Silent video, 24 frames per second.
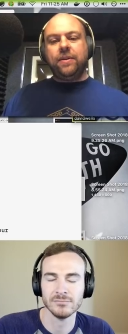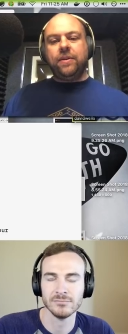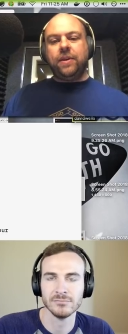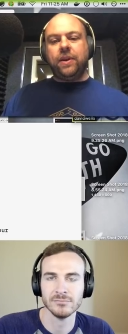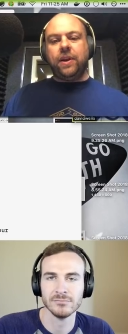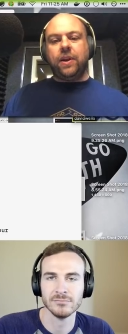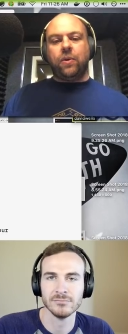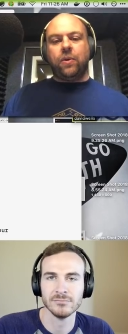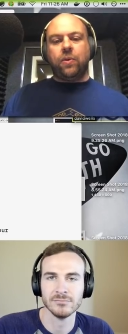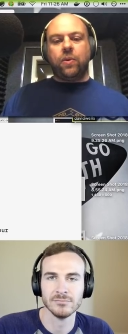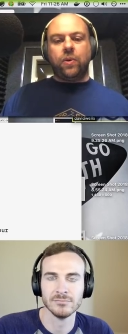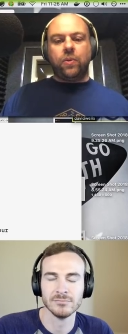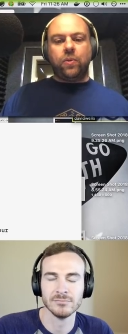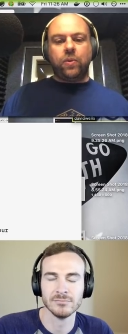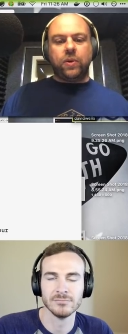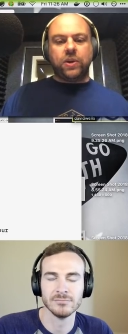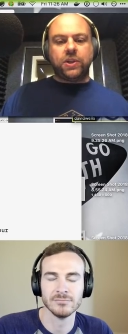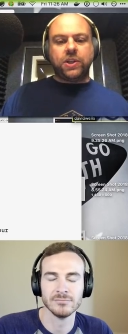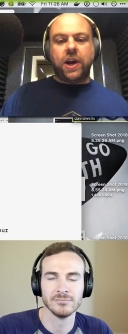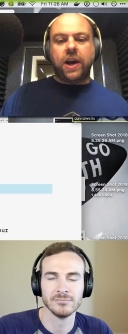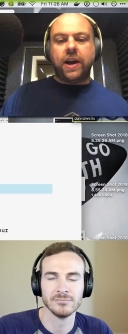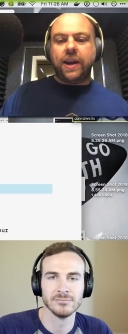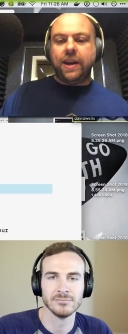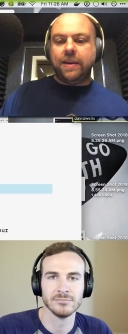Speaker 1: you know we're,
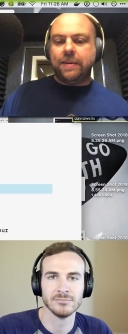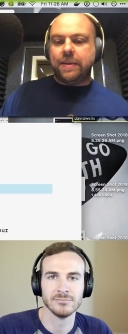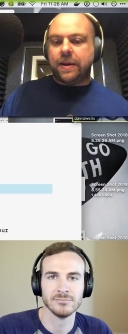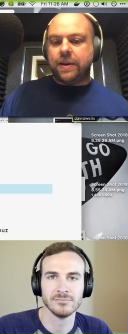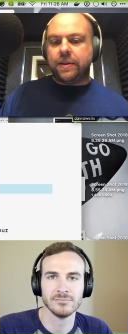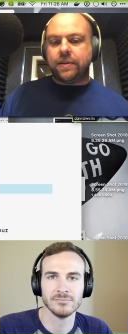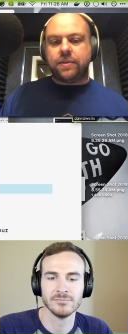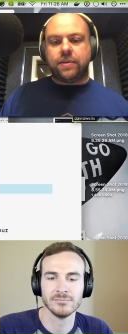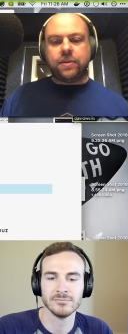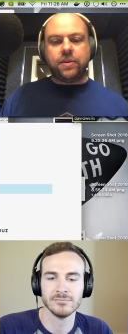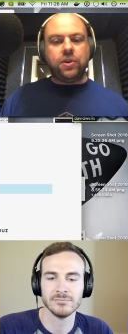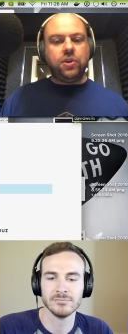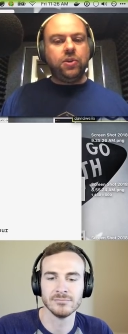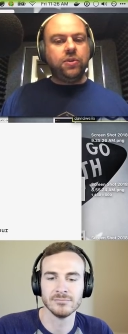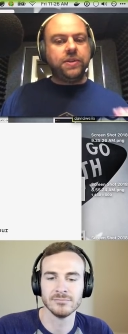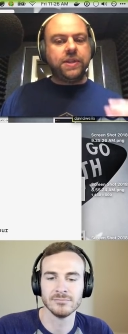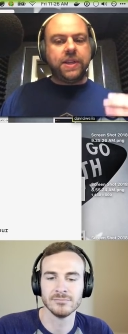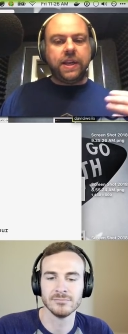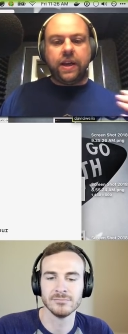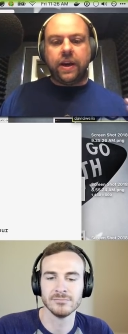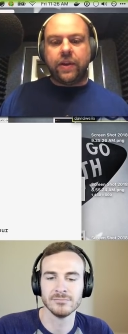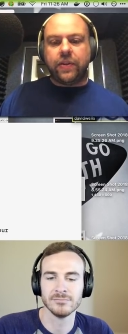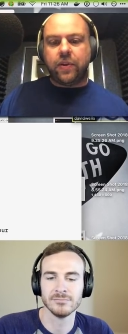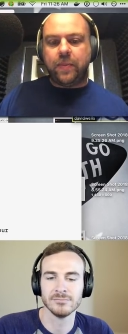we're talking about
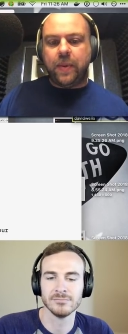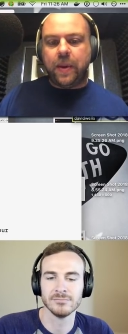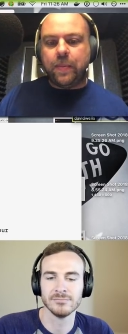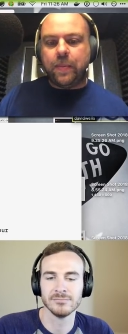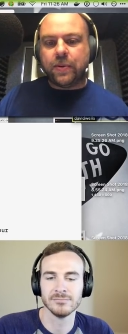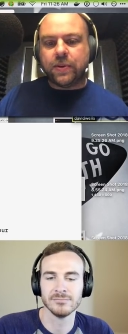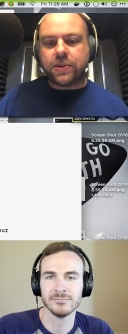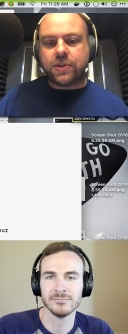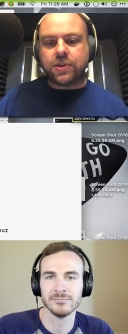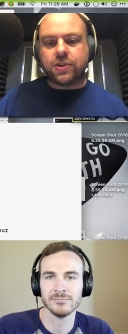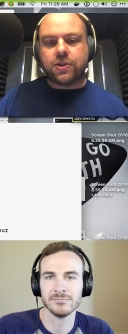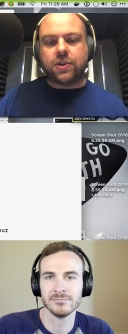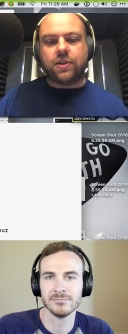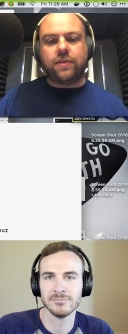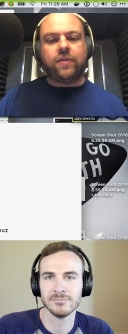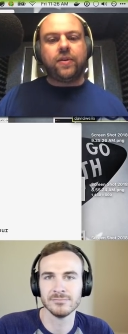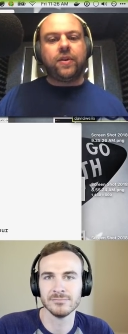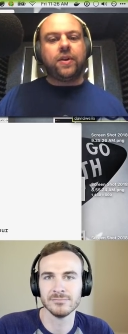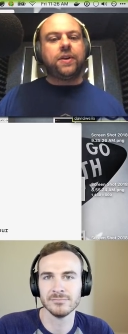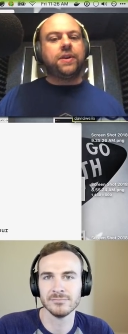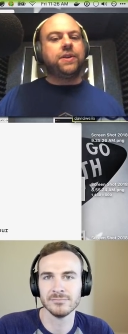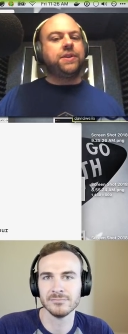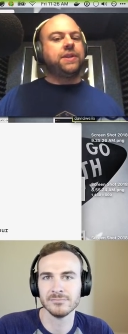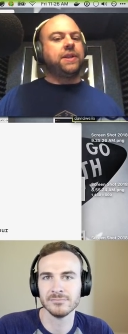using other people's
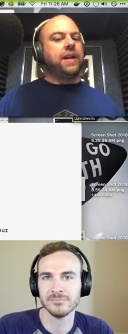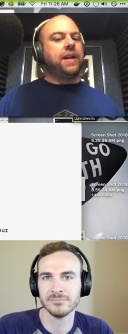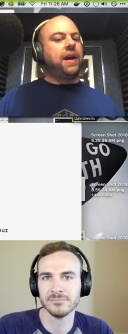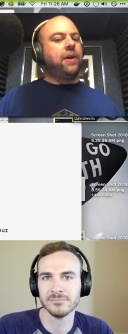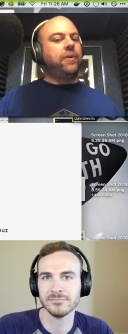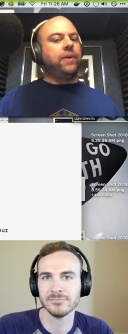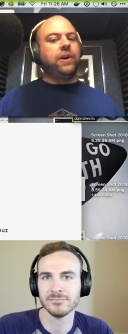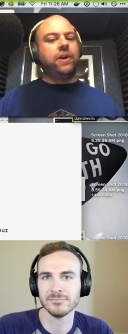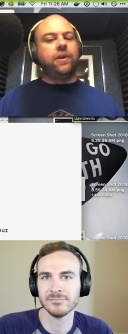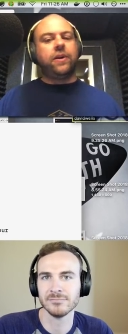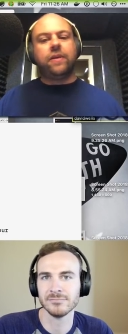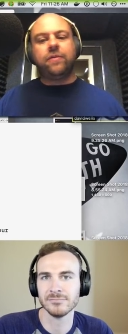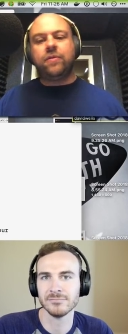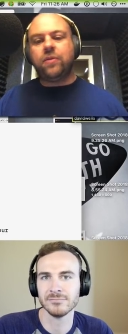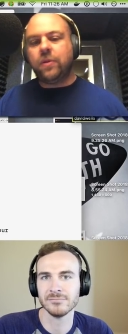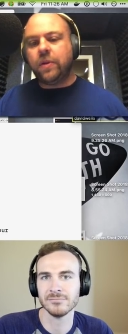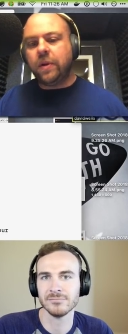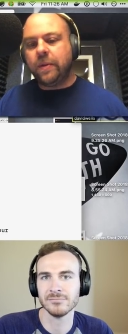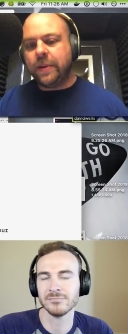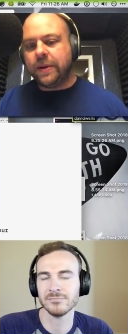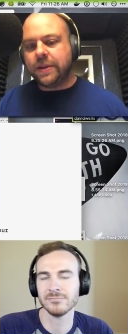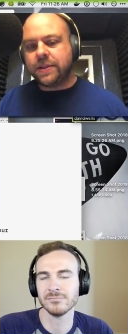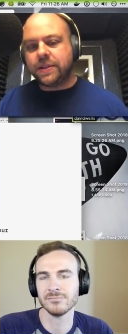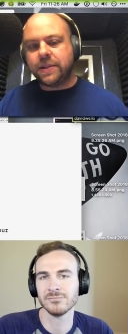servers and how we don't have to
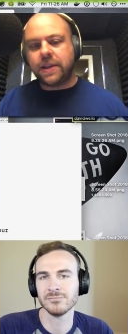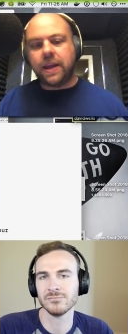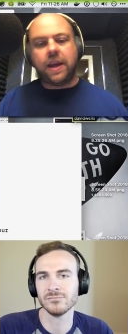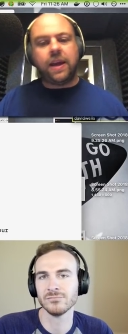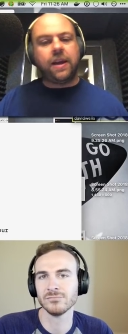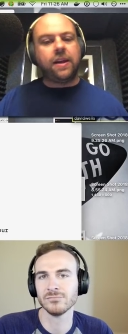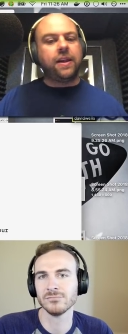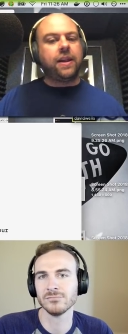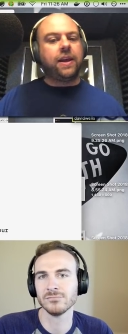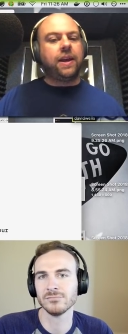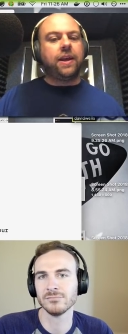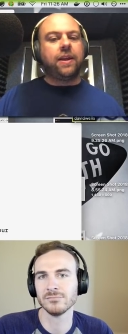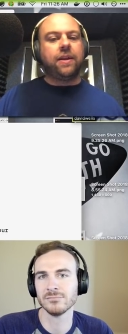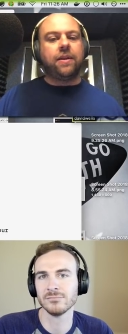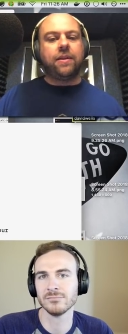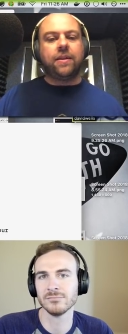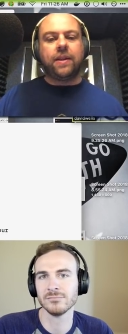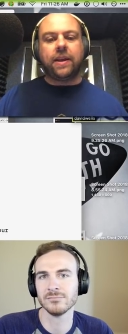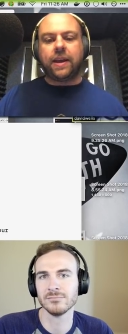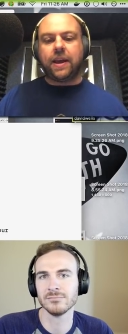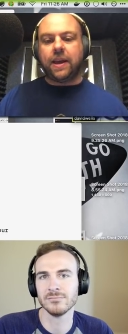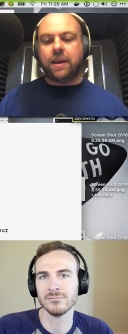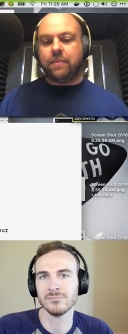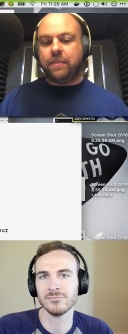worry about scaling
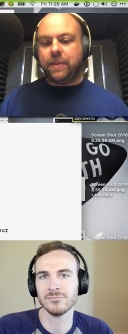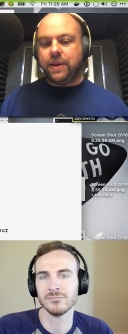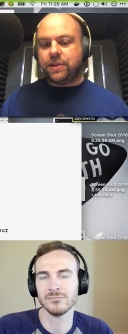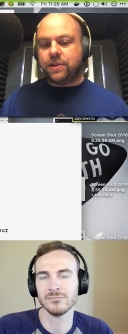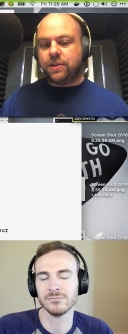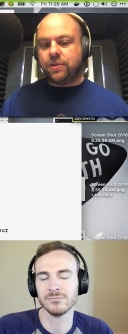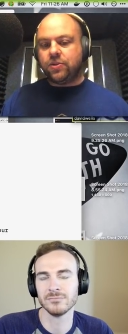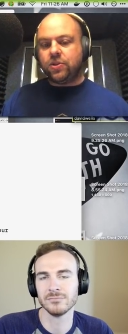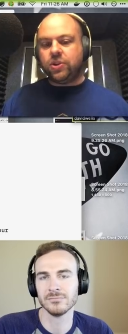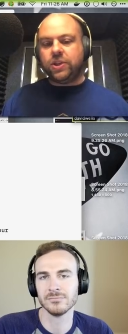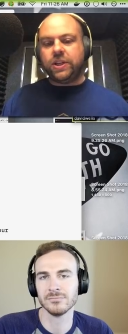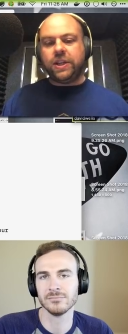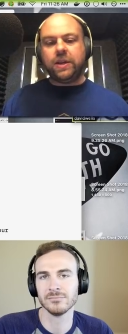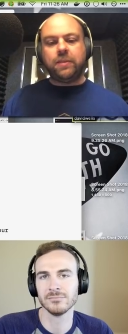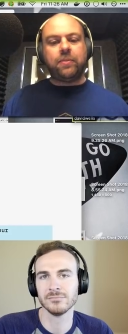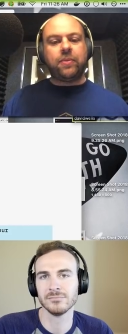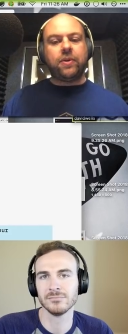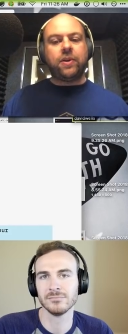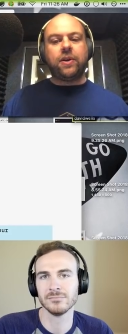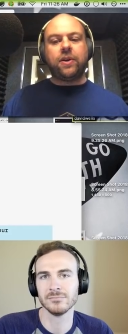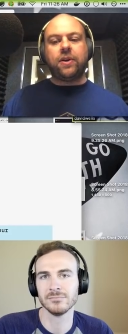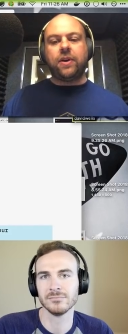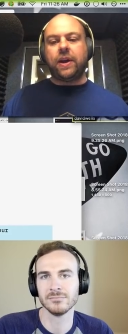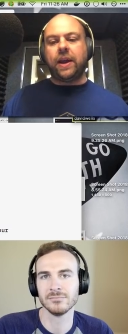and it can be so
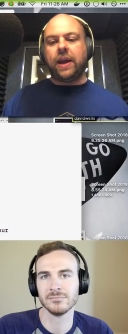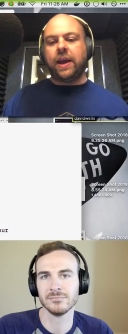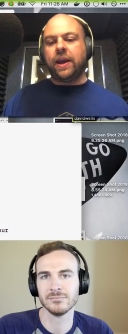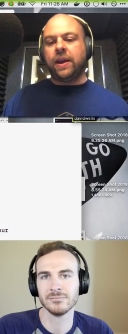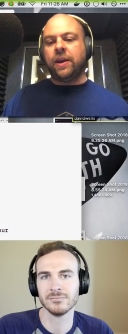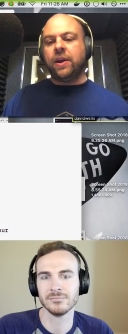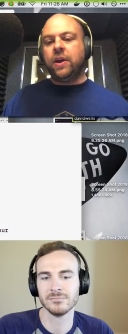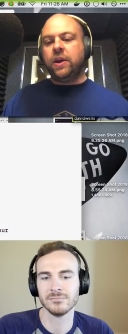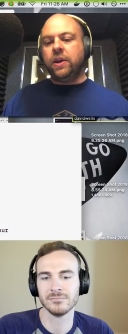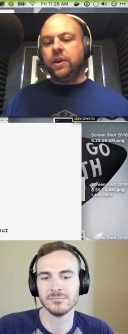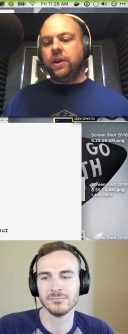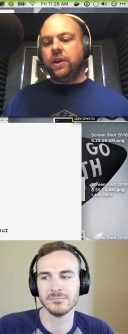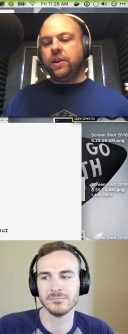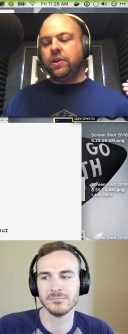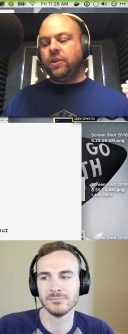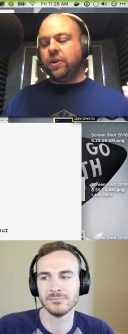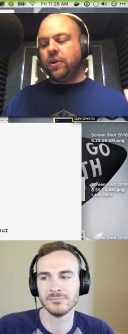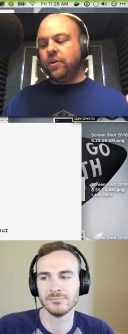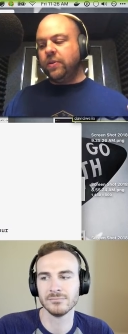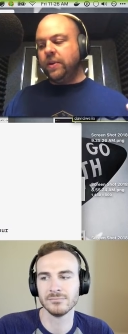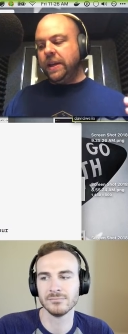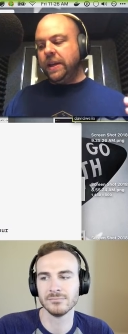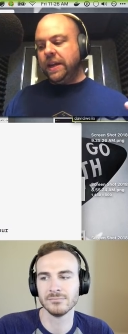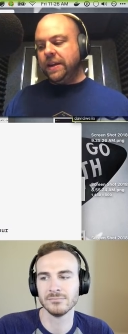cheaper and you
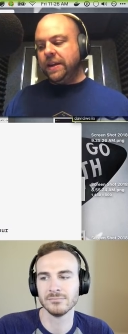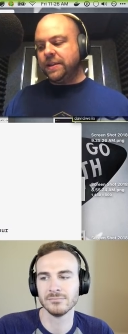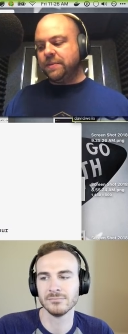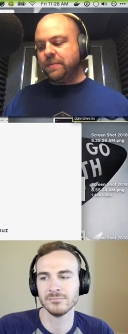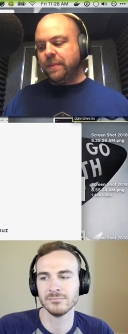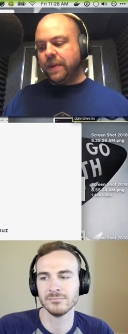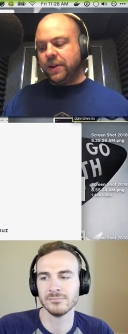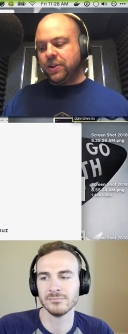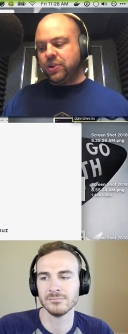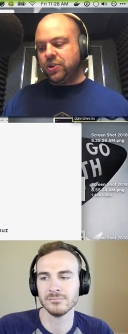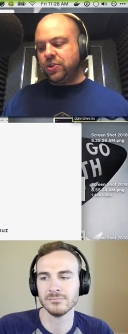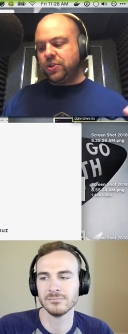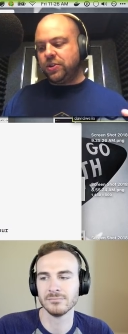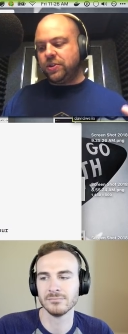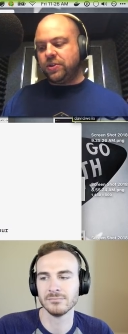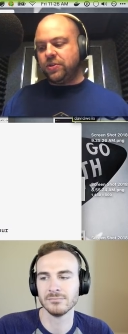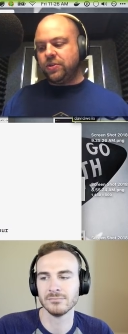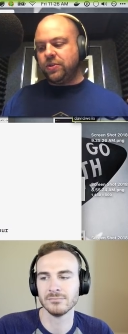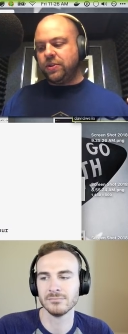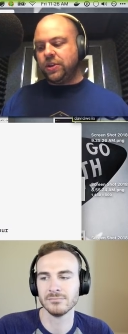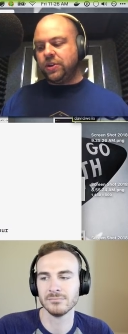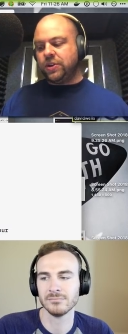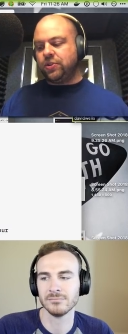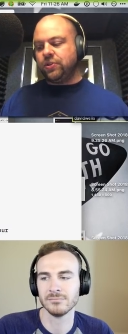don't need as much
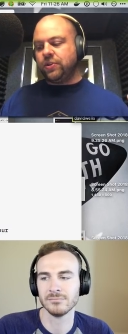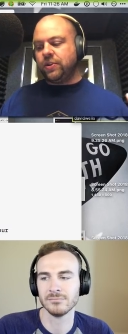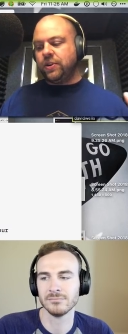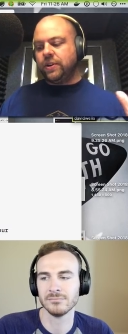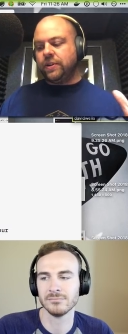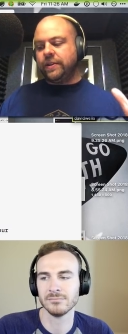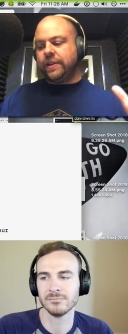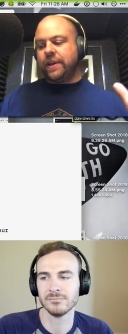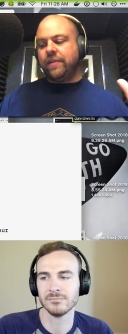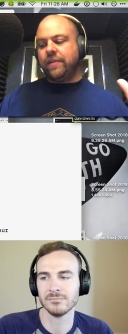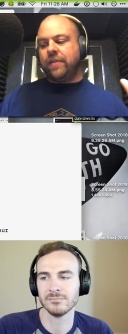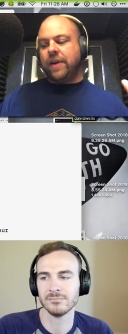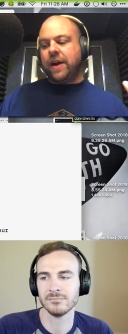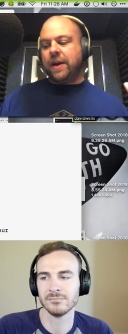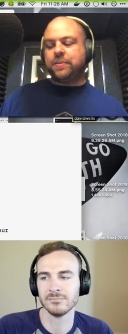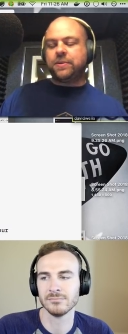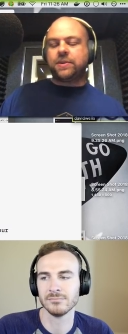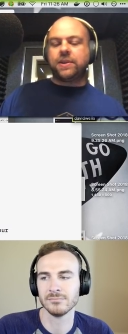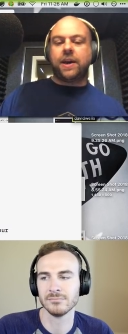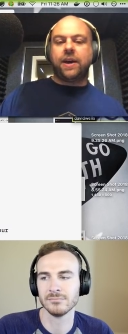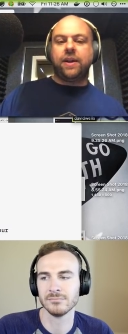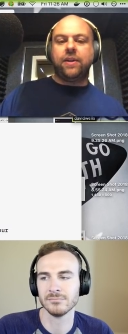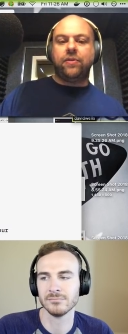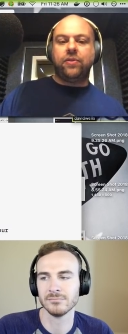traditional
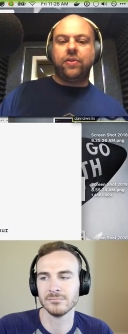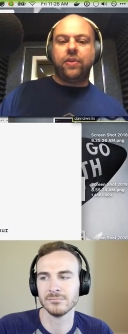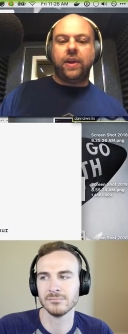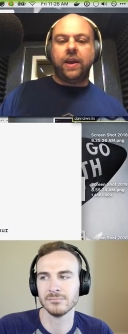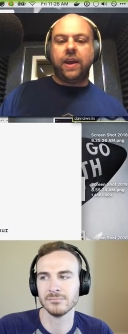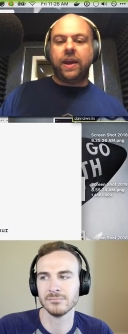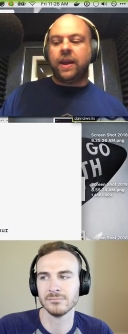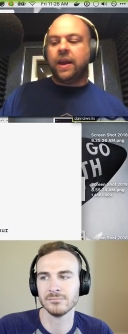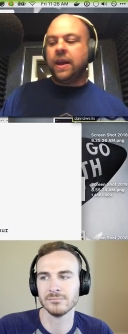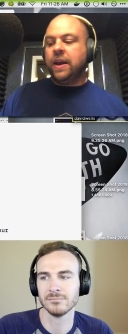devops kind of thing